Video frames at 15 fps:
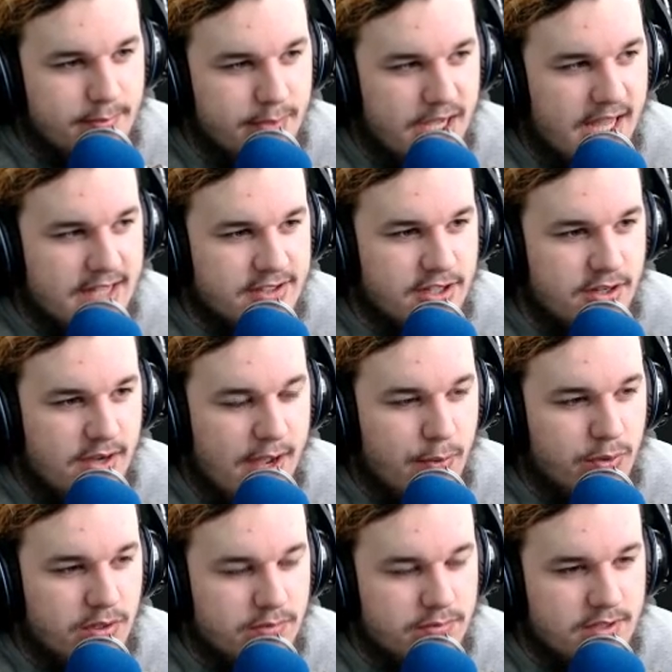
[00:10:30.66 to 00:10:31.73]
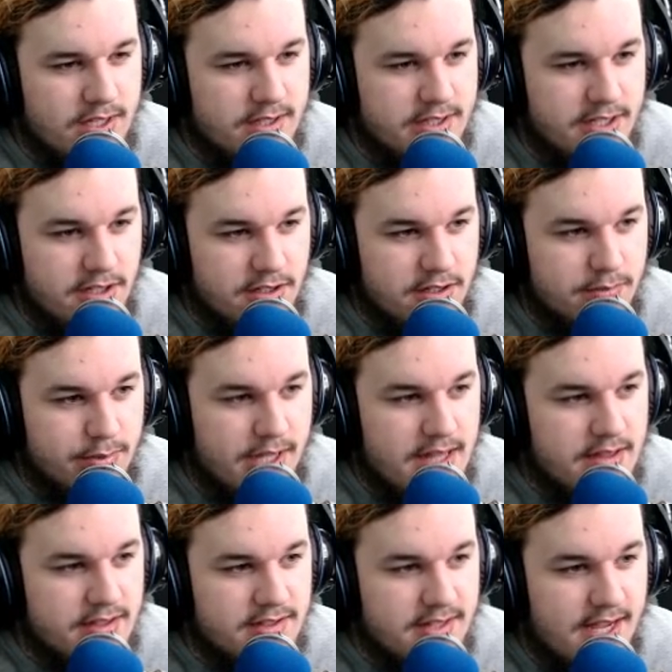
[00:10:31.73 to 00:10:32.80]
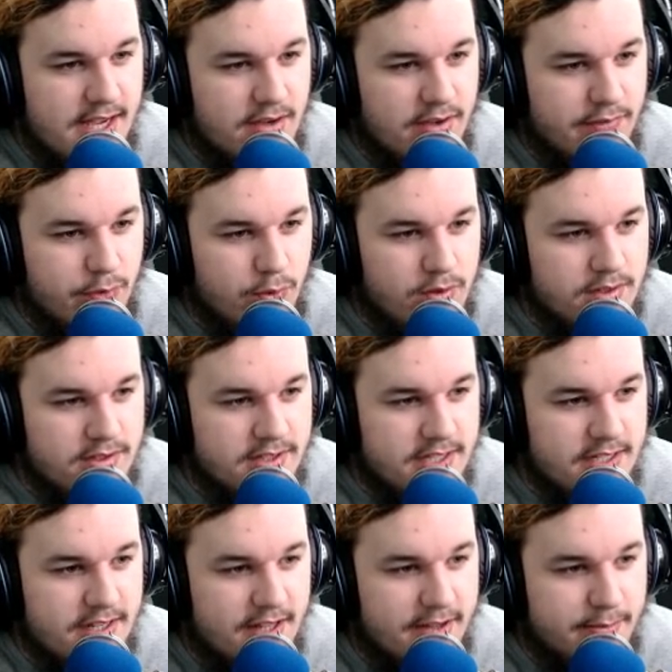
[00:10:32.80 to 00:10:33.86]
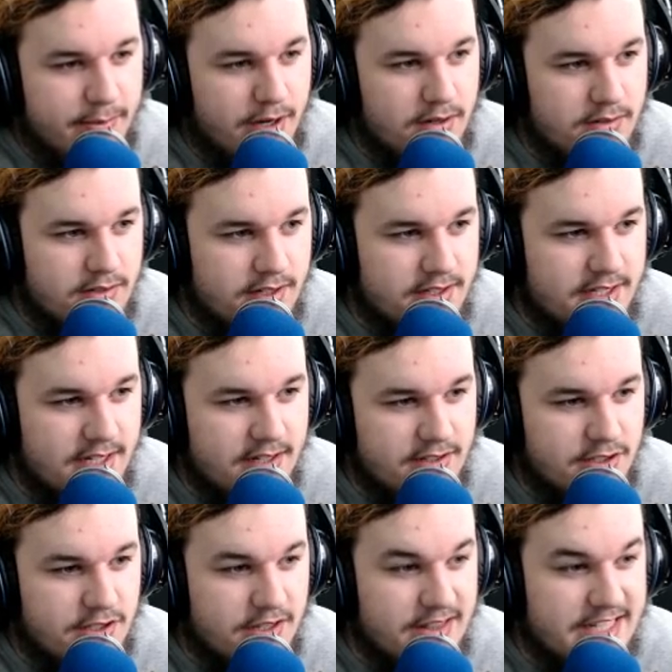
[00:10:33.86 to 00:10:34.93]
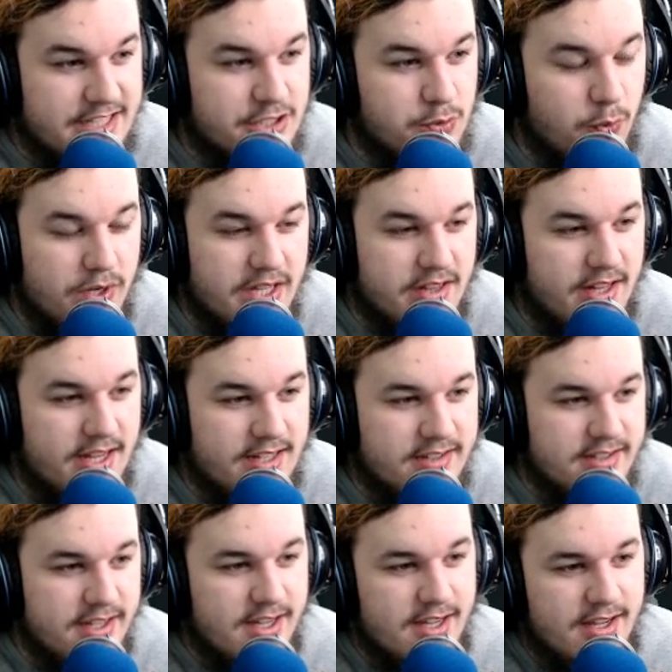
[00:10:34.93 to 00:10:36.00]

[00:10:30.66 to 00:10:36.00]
but yeah, so I will continue to play this now. If you want to see another part, let's get it to at least twenty likes.